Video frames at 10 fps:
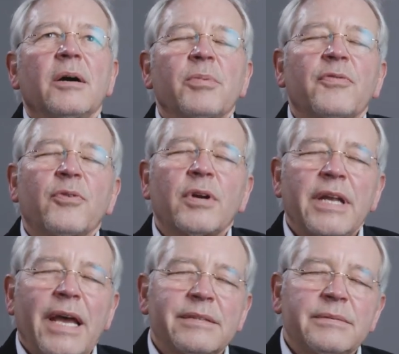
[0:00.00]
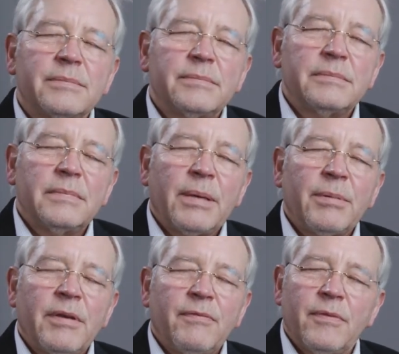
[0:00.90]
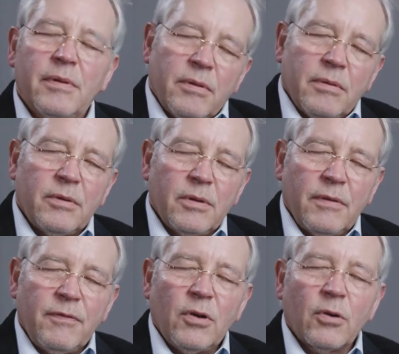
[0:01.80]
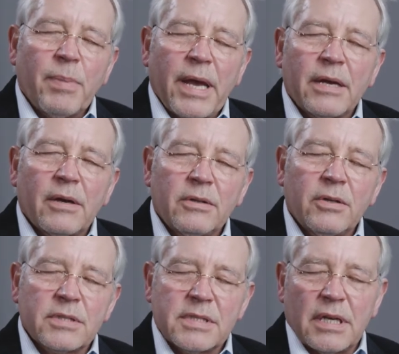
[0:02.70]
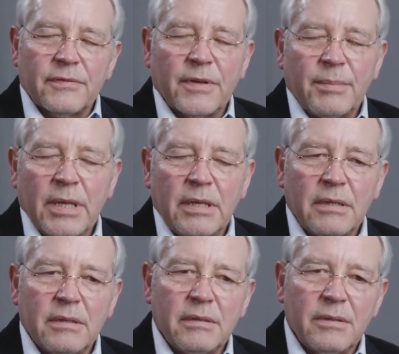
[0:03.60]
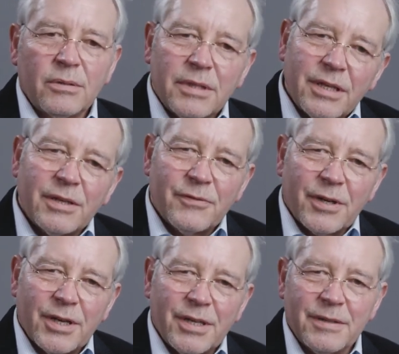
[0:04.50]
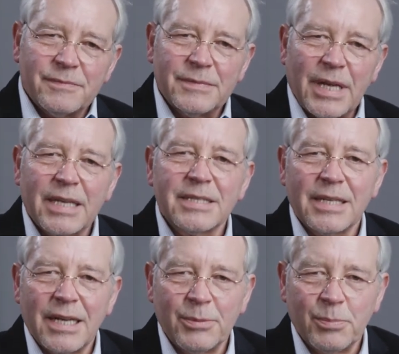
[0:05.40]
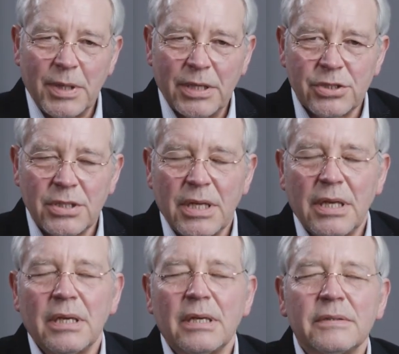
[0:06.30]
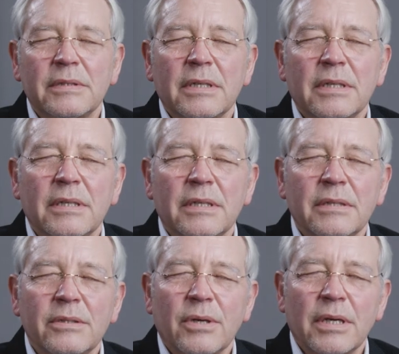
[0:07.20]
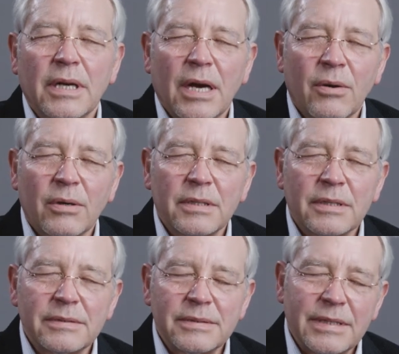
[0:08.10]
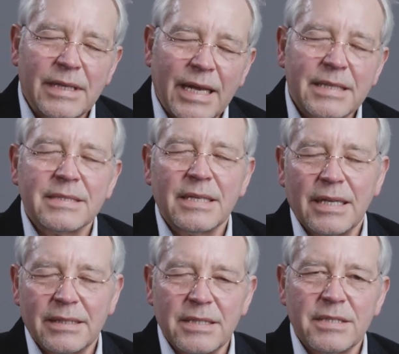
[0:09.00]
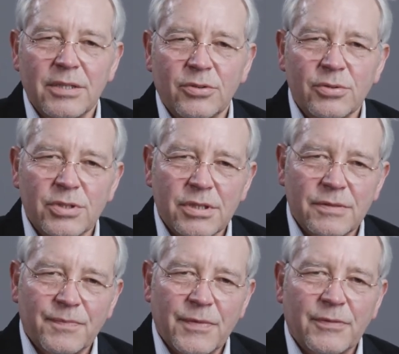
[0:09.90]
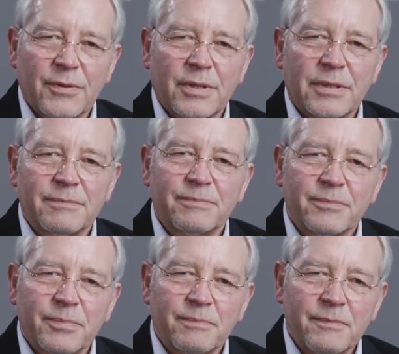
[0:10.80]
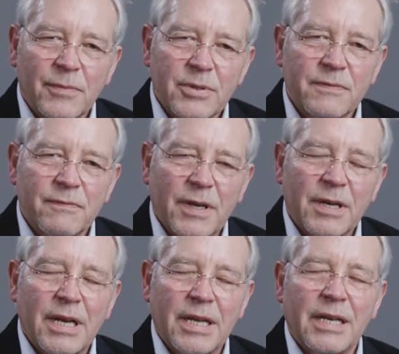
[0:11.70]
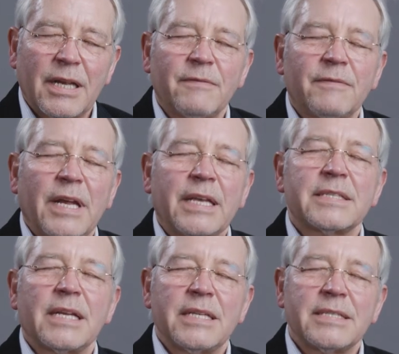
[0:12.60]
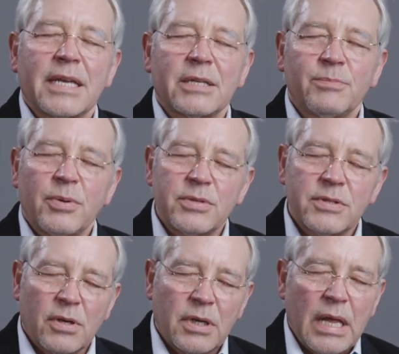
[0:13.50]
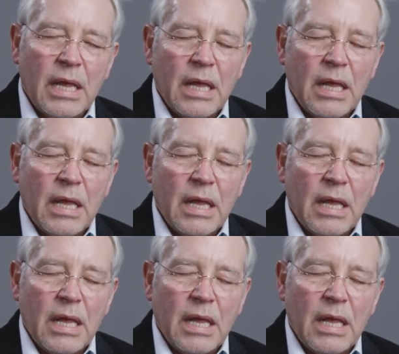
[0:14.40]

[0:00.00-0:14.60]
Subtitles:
before that, maybe if you look back on yourself, I mean, you did a very excellent PhD, and you are now in an excellent institution for most very likely an excellent second postdoc.